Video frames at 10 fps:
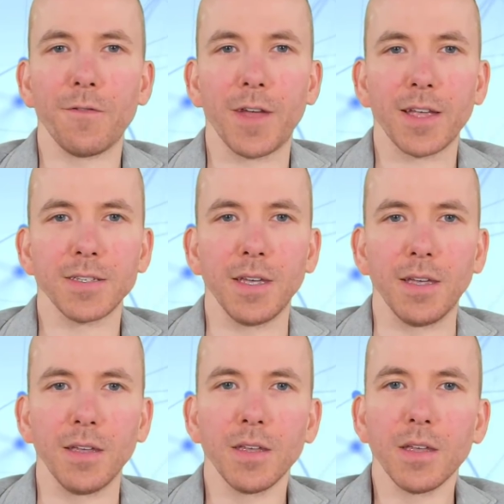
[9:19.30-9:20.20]

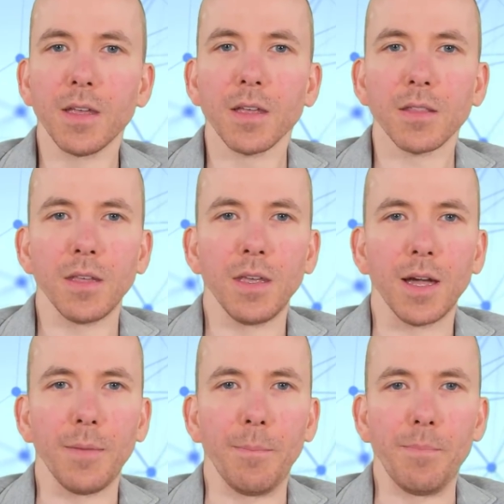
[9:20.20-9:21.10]
affecting the
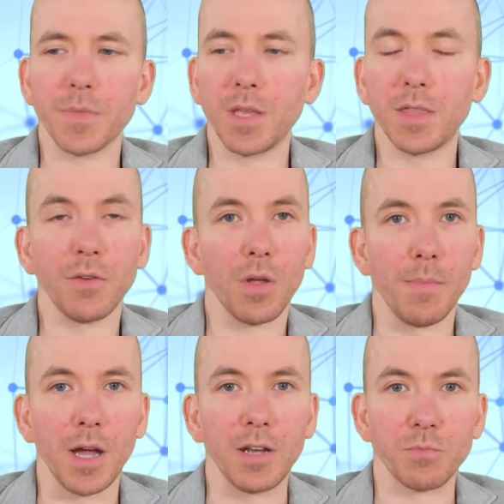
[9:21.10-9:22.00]
Ethereum
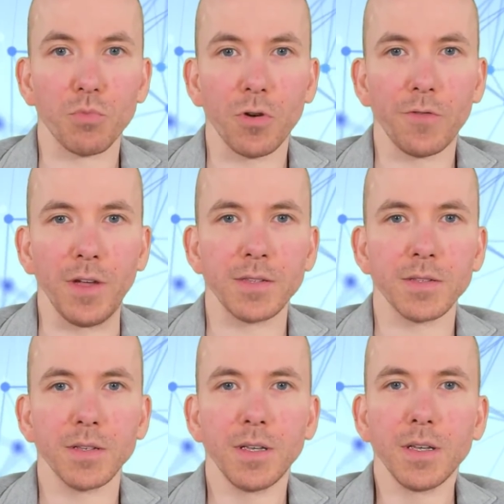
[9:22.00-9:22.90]
miners'
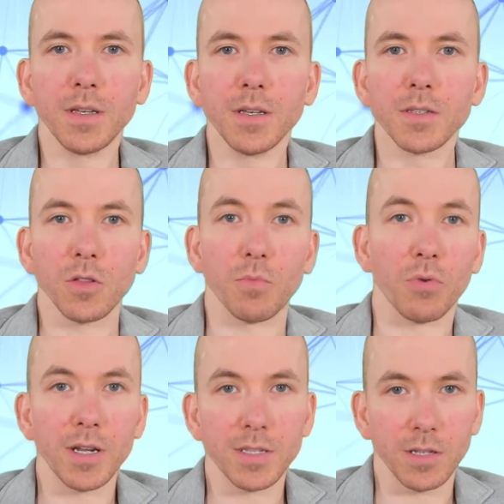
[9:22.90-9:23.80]
profits. So the
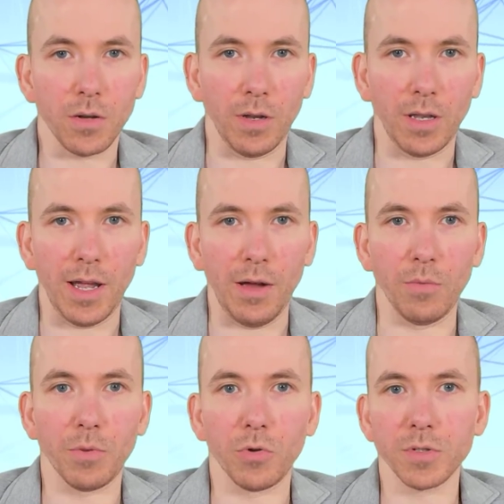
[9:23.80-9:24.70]
price is going
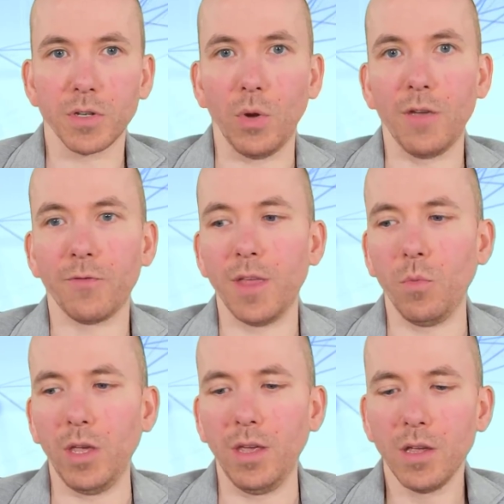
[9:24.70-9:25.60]
down, but also if
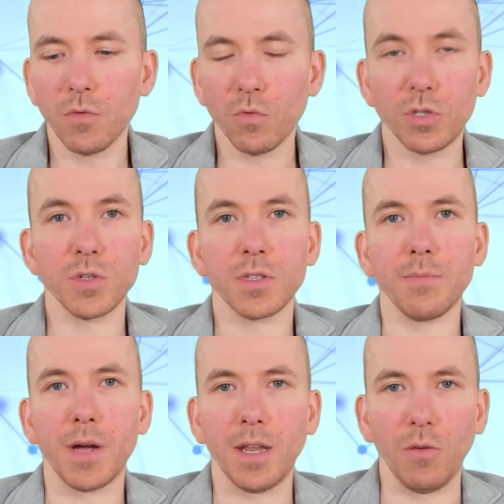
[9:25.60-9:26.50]
then we reduce
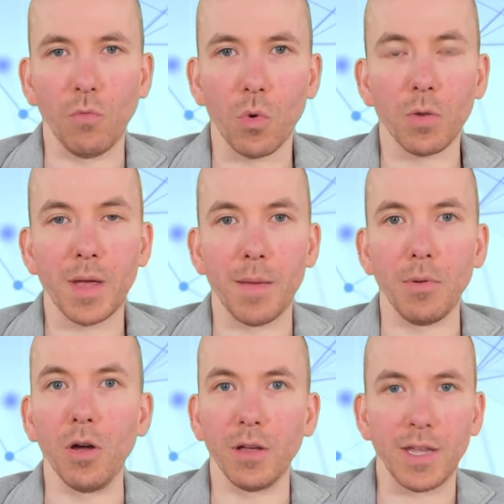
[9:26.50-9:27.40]
the mining reward per
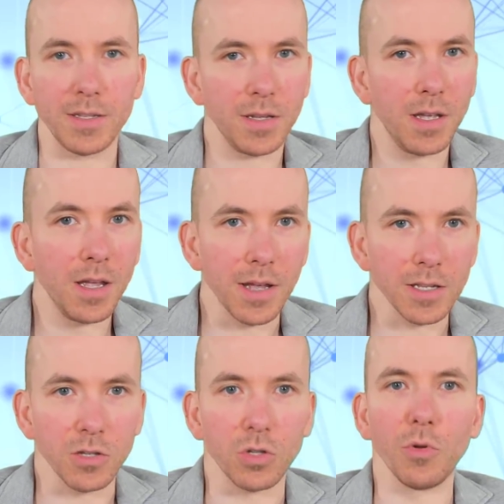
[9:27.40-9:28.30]
block, that's
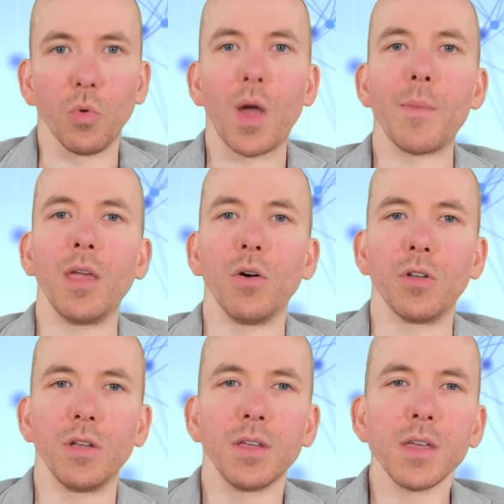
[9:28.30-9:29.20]
a double whammy
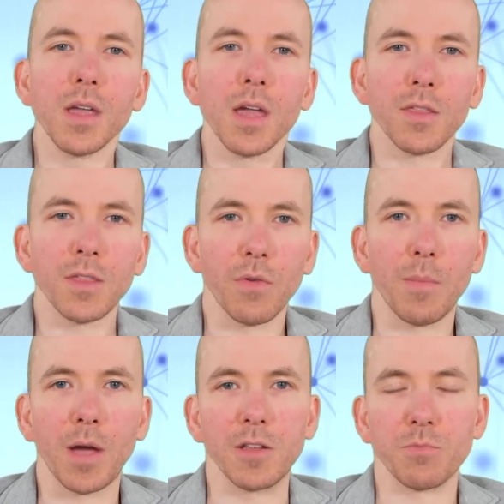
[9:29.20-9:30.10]
on
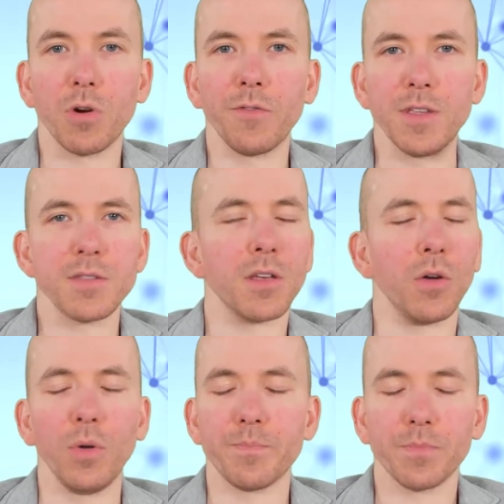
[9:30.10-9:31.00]
Ethereum miners' profits.
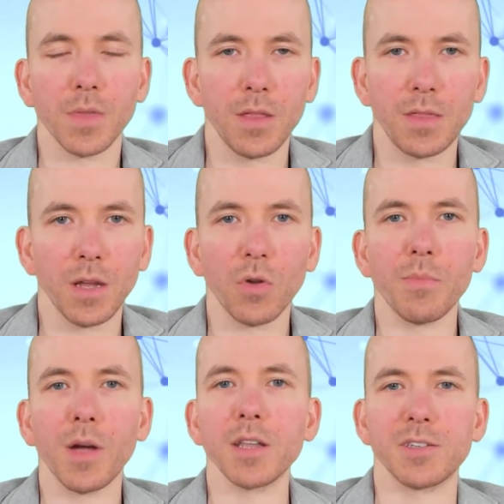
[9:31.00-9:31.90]
So
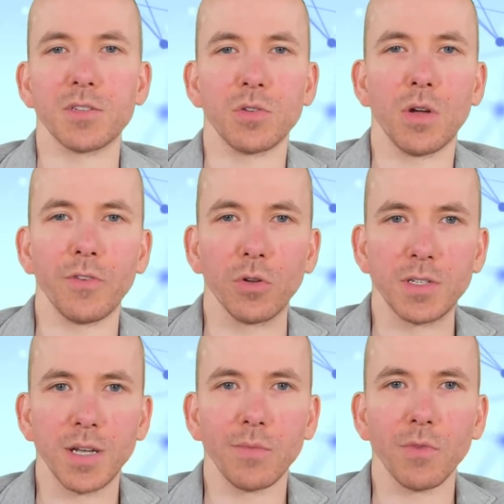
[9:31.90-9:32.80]
Ethereum miners are just not having a
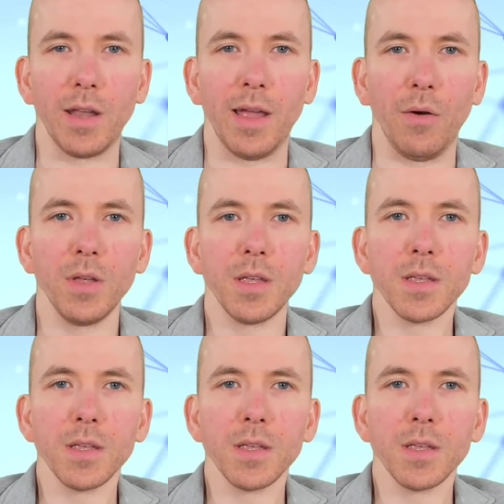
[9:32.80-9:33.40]
good time right now,